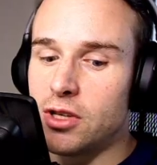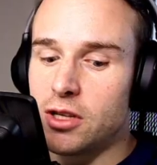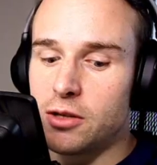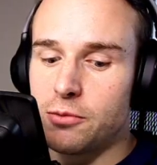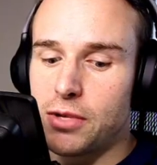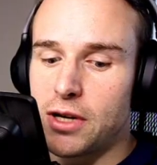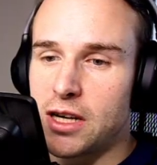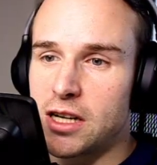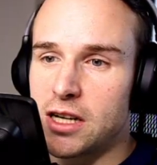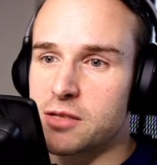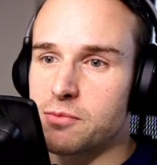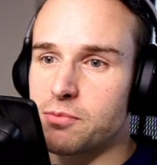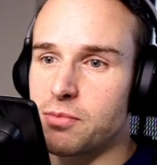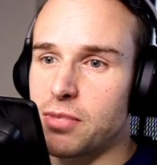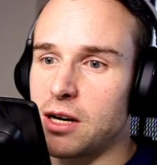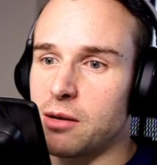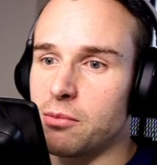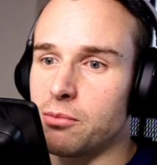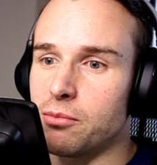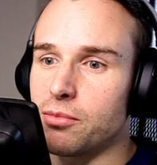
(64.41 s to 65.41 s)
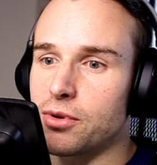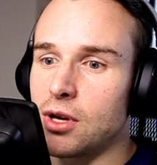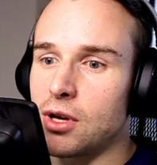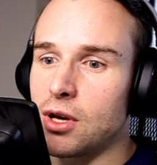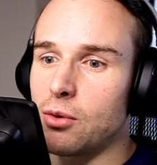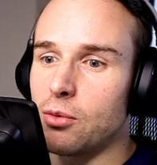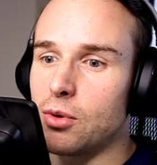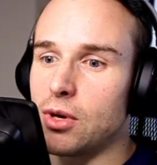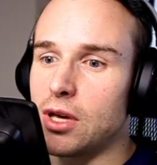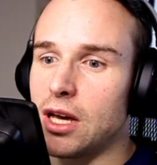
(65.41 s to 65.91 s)
a past pump,
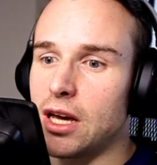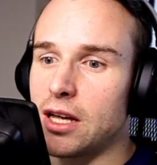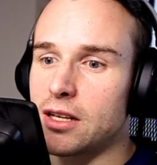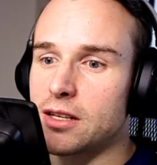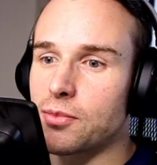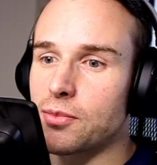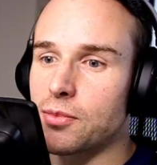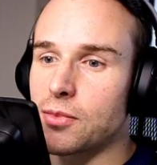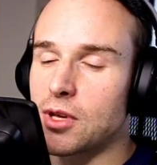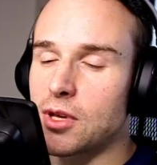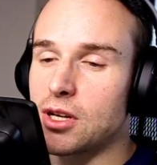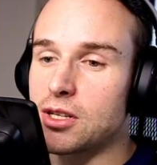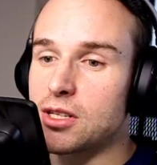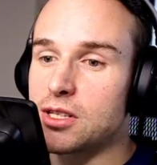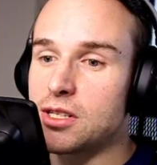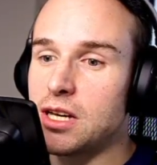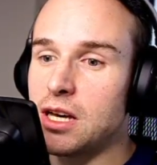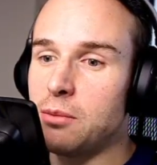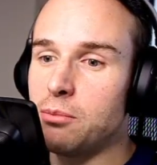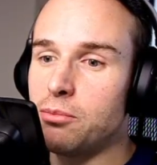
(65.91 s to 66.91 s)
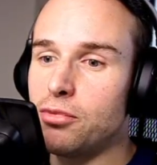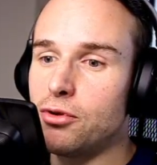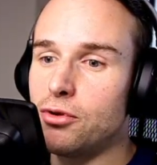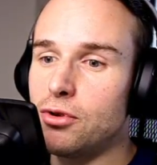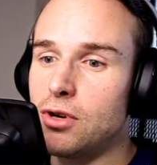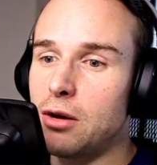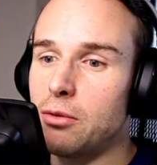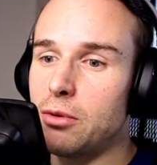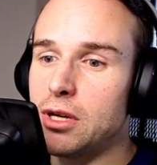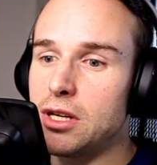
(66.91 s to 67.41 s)
we had a
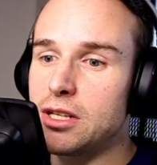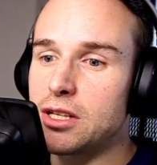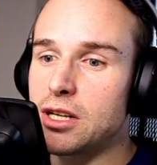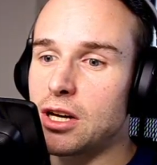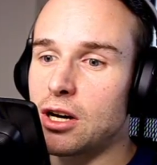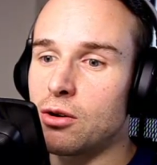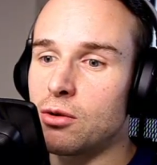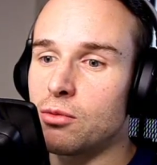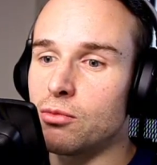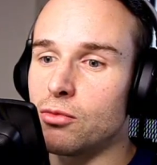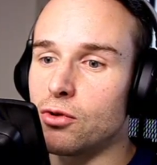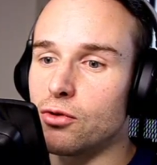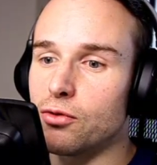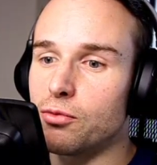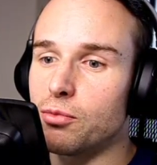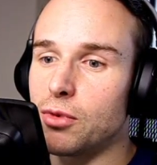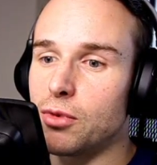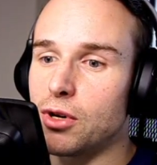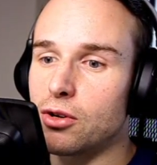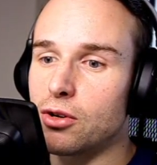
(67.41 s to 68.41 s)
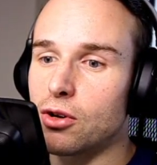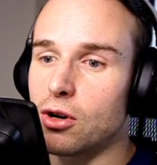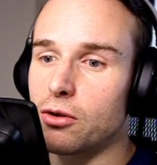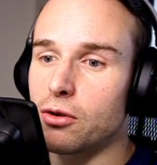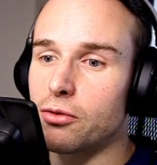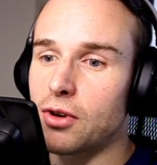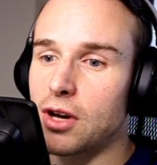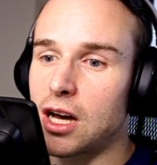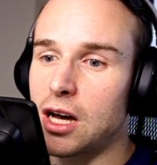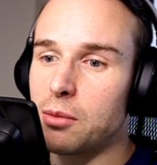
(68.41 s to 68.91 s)
temporary down movement
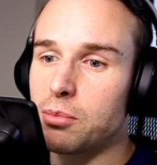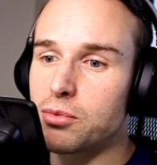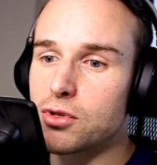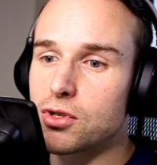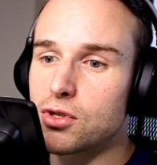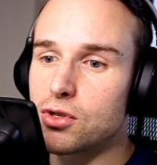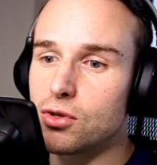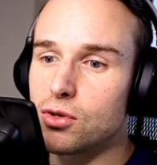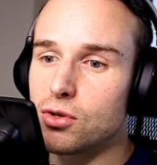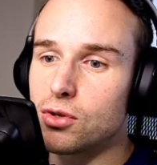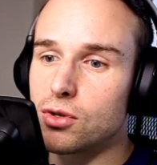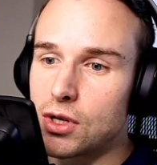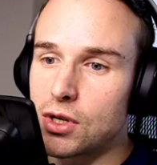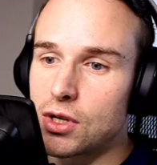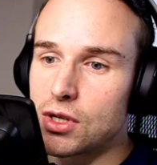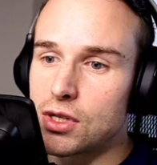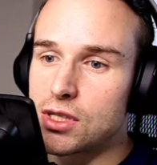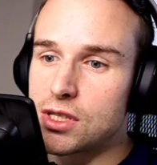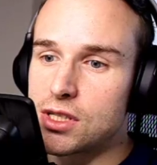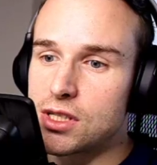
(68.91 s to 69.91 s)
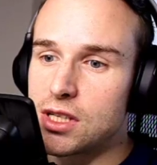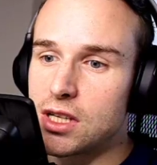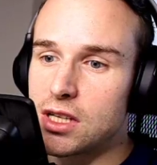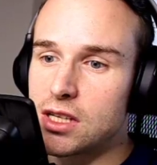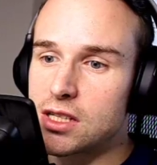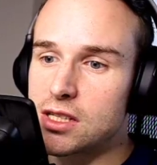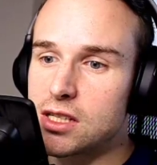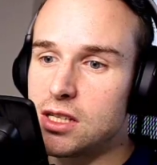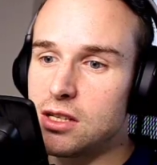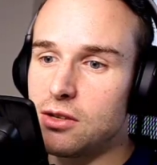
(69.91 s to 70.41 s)
of up to
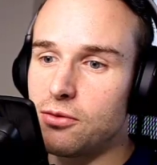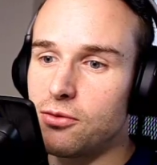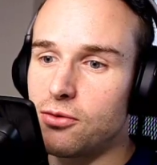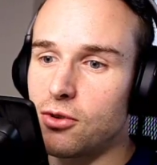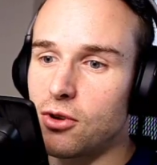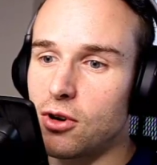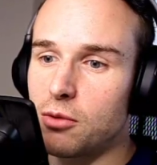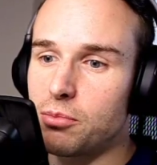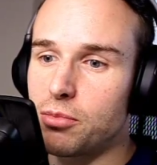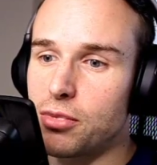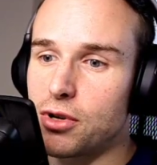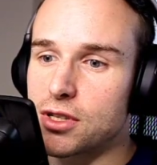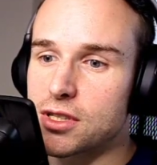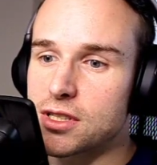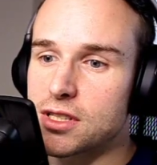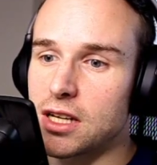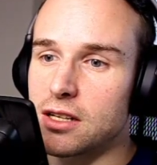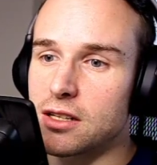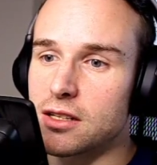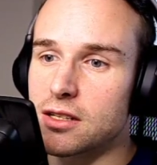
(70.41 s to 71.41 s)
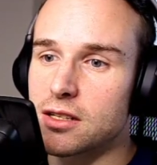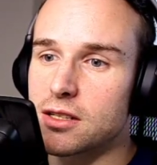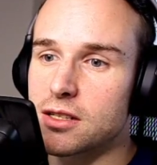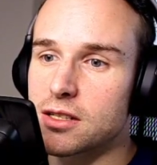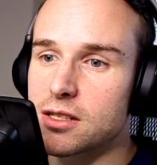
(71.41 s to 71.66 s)
64%,